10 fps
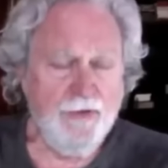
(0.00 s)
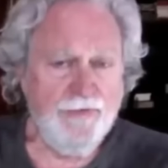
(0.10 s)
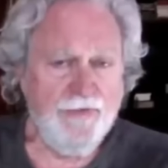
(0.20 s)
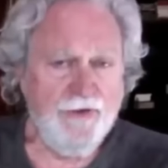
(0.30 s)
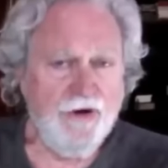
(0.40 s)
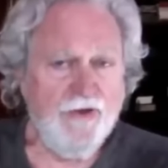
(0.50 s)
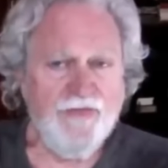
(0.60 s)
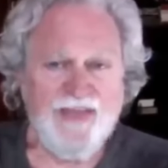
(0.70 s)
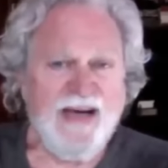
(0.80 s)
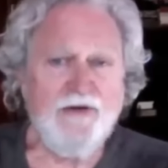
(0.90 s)
But there
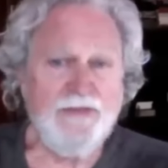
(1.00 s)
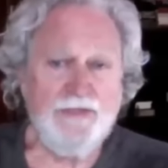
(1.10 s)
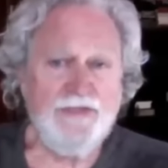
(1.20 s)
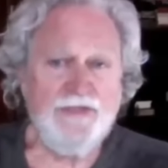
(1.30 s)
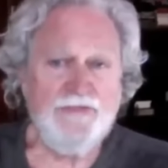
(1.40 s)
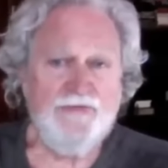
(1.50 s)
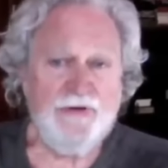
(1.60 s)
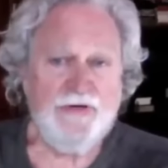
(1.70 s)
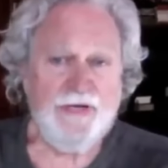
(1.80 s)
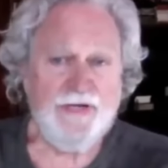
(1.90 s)
are thousands of
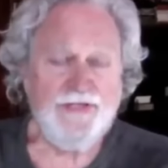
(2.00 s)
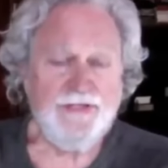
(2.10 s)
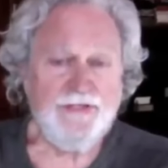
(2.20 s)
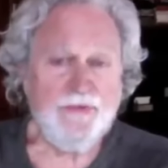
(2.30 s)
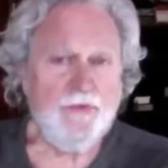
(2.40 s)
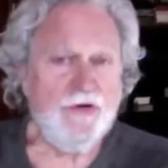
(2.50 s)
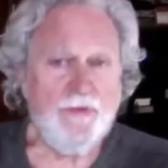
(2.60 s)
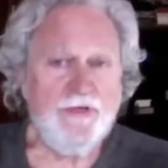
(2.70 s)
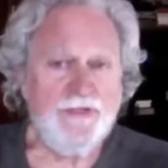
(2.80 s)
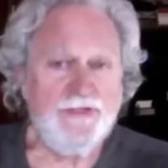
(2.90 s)
variations where
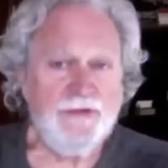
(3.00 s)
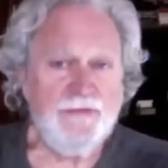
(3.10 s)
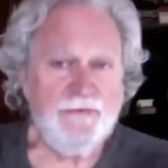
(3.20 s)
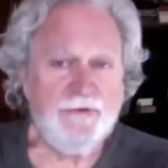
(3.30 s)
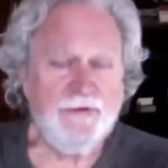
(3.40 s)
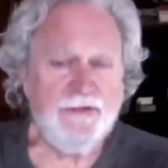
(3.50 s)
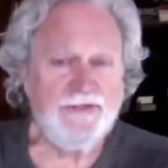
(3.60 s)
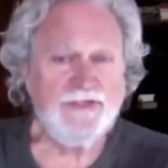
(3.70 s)
it reads differently.